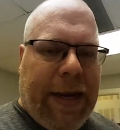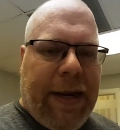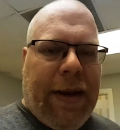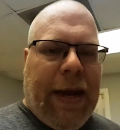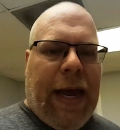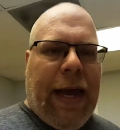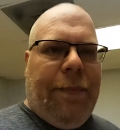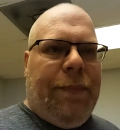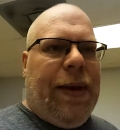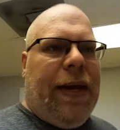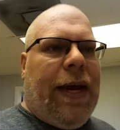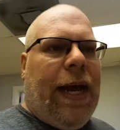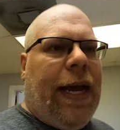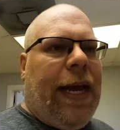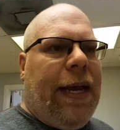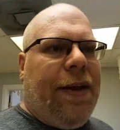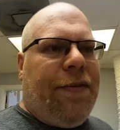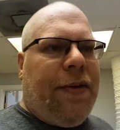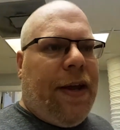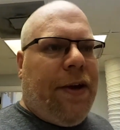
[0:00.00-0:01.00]
I mean, I
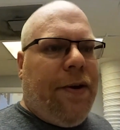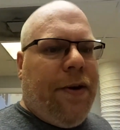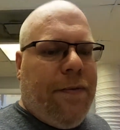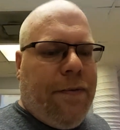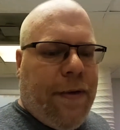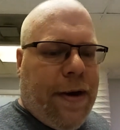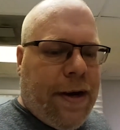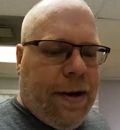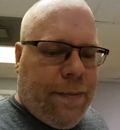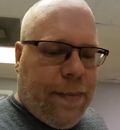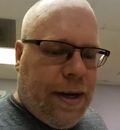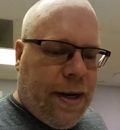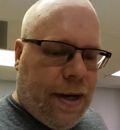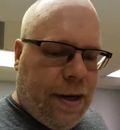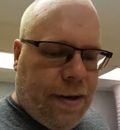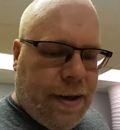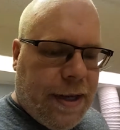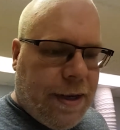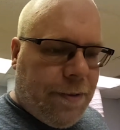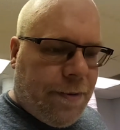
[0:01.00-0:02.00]
guess I could find a mic
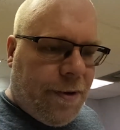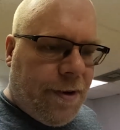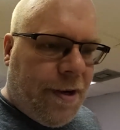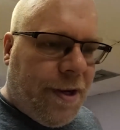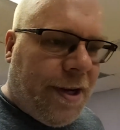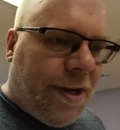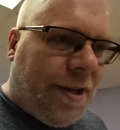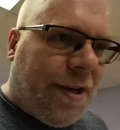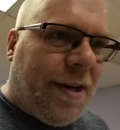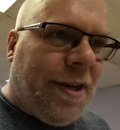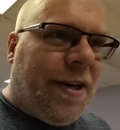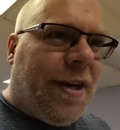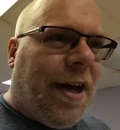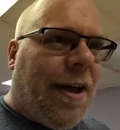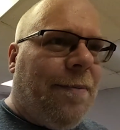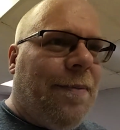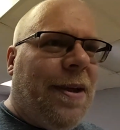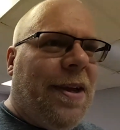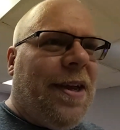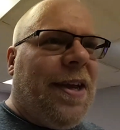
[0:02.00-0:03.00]
that would
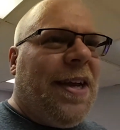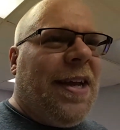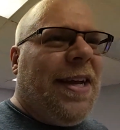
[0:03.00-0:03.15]
not be.